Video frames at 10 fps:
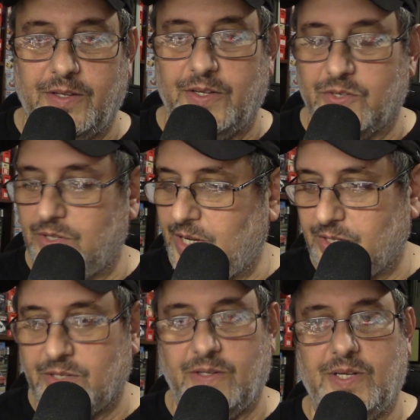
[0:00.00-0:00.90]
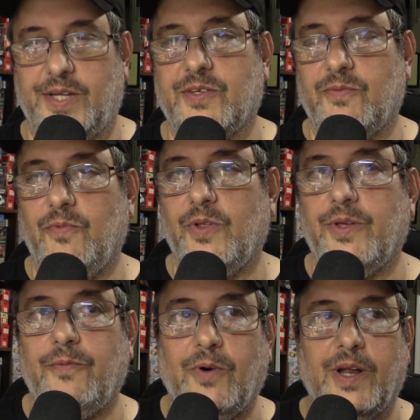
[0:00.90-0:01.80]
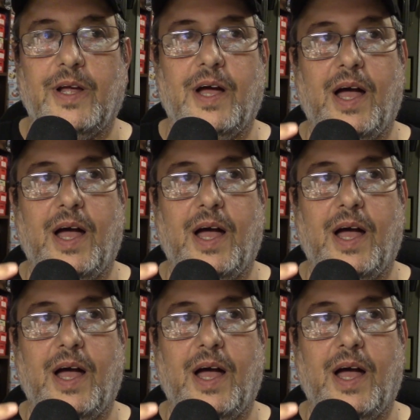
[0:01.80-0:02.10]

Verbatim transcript: That's really what